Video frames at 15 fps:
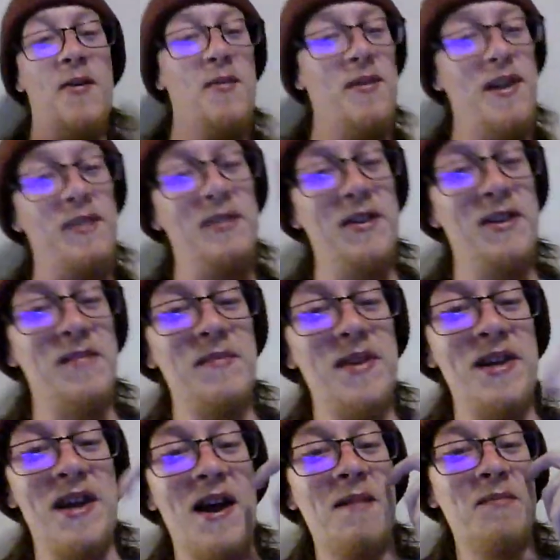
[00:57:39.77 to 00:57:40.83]
Like, look at
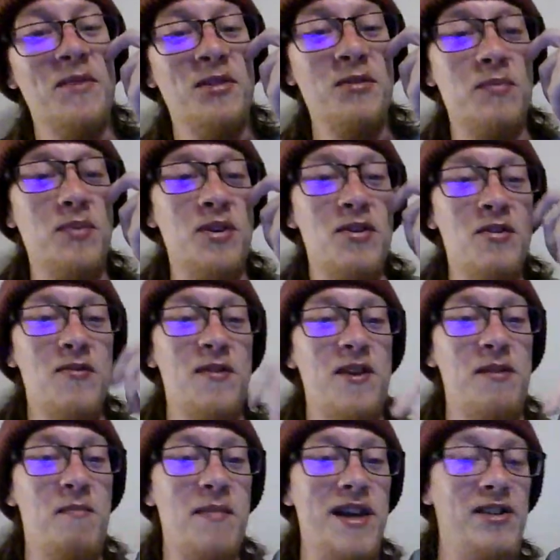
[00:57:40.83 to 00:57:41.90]
me, I'm a superhero in
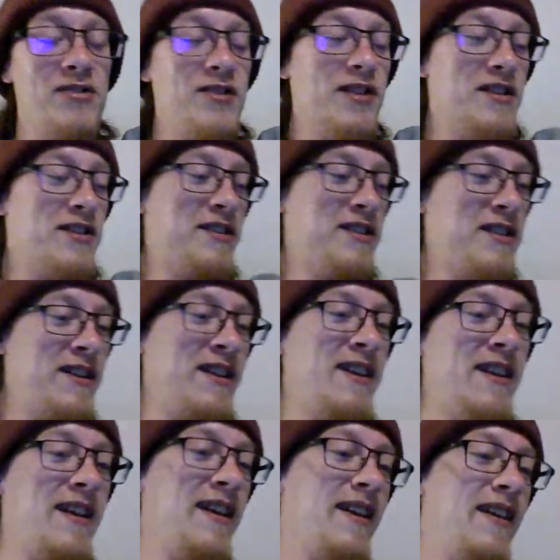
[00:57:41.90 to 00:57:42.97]
The Matrix.
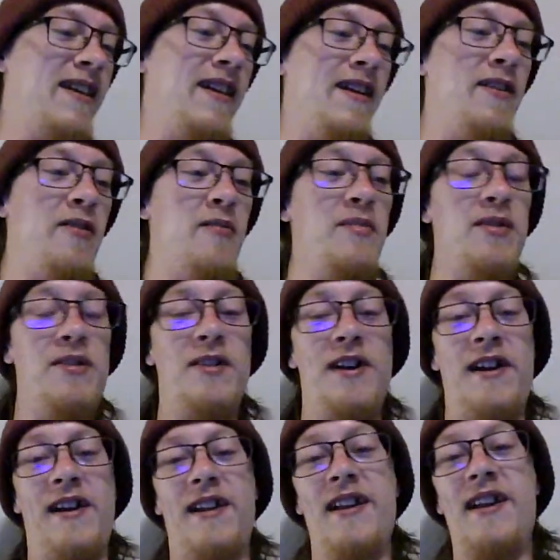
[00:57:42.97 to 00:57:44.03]
But
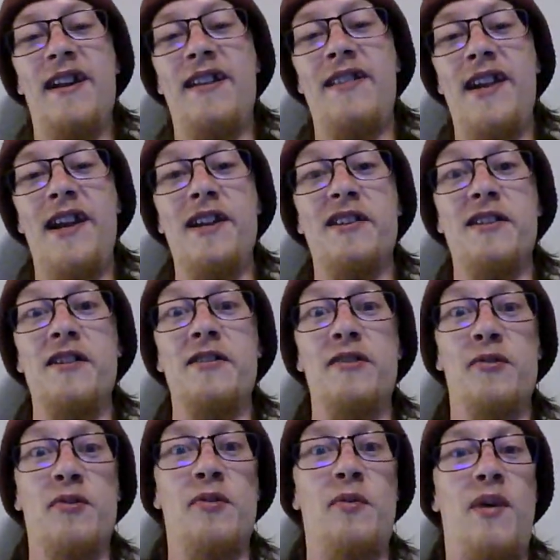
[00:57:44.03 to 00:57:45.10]
like then as an
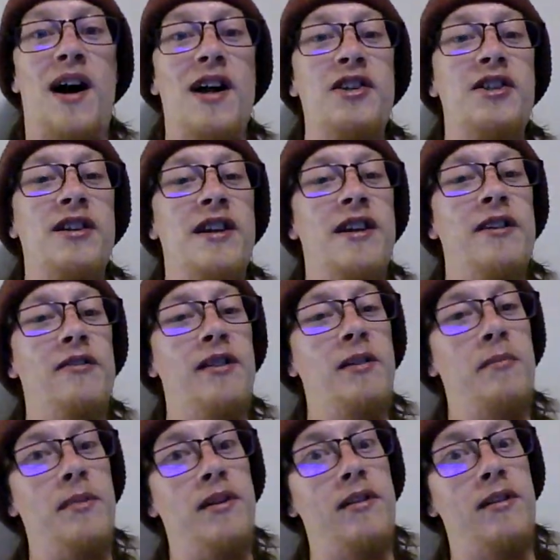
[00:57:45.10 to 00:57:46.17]
adult watching it, you're
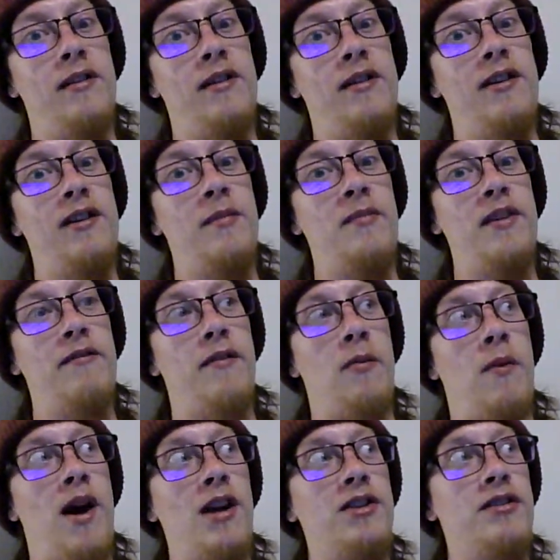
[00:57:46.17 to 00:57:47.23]
like, man, I can't believe I
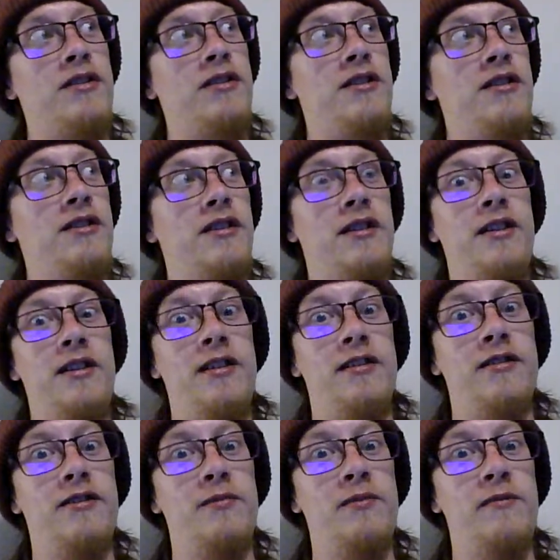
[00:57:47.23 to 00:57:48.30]
watched this as a kid.
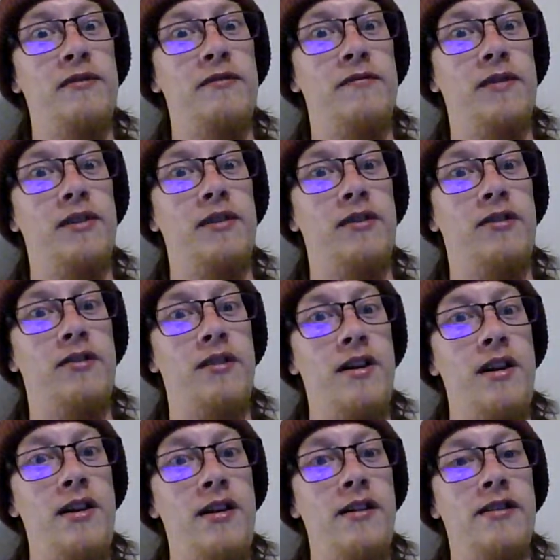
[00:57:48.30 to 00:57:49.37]
This movie's fucking
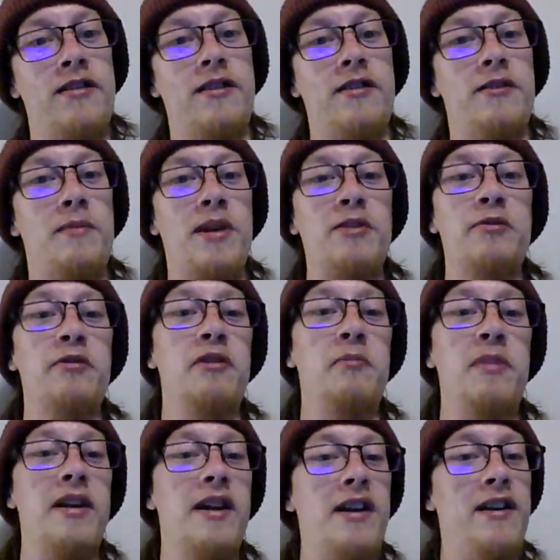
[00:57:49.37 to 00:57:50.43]
crazy, especially the
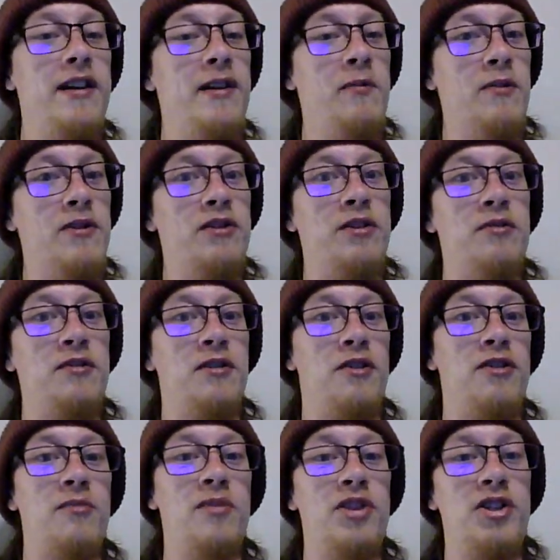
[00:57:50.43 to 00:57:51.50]
beginning where it shows
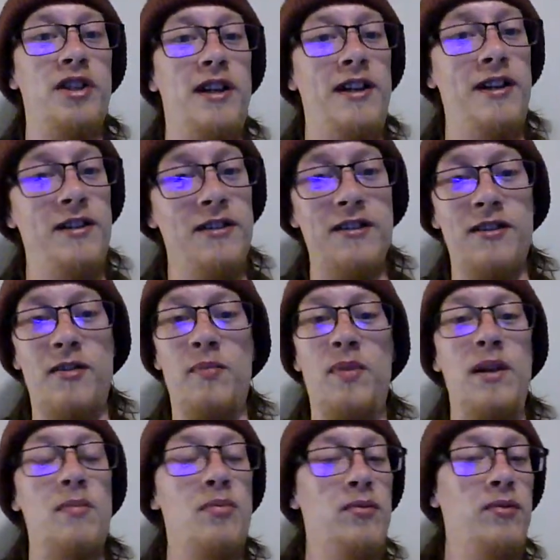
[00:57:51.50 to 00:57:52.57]
all the machines and the
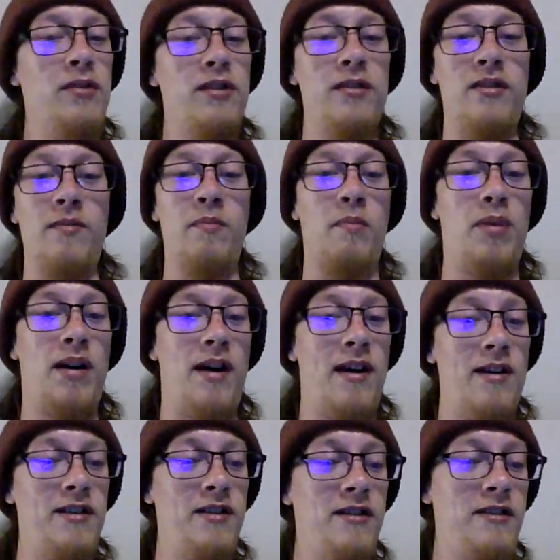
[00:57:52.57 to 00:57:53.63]
people in the
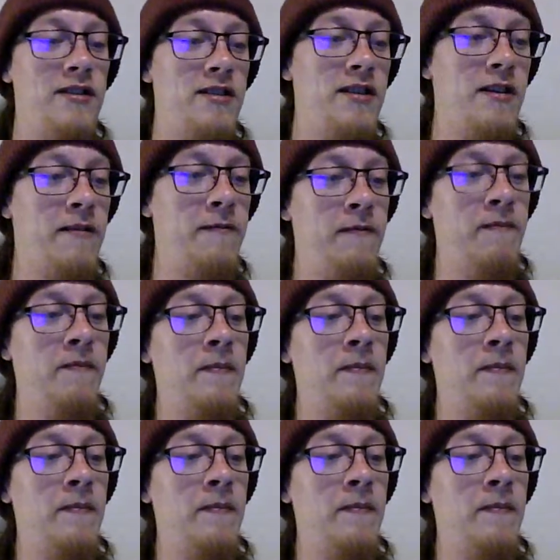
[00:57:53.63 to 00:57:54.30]
pods and stuff.